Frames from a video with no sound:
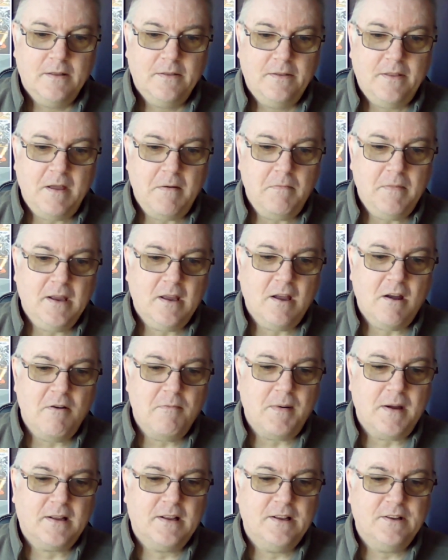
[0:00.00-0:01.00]
Then we go
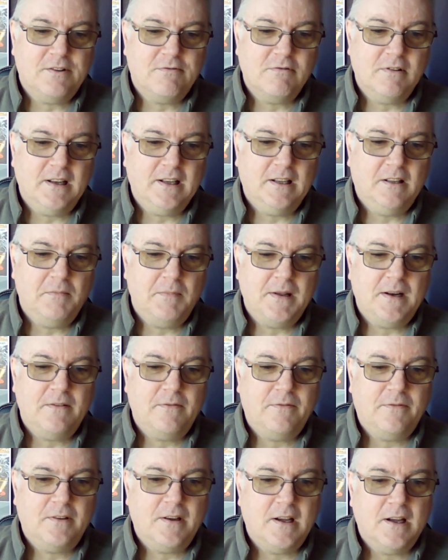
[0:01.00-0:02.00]
back into a little bit
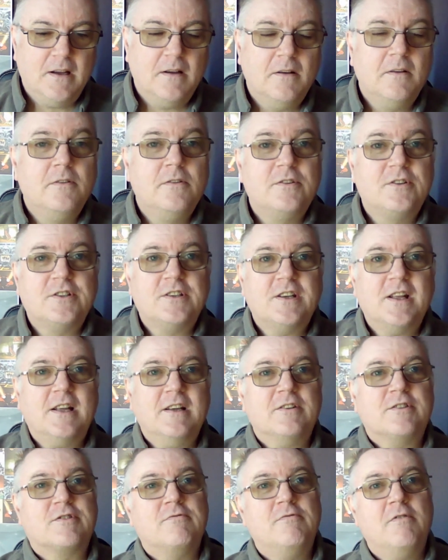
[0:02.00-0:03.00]
of
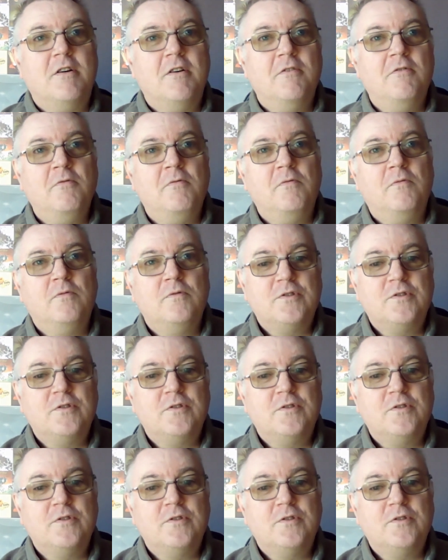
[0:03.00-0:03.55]
Status Quo,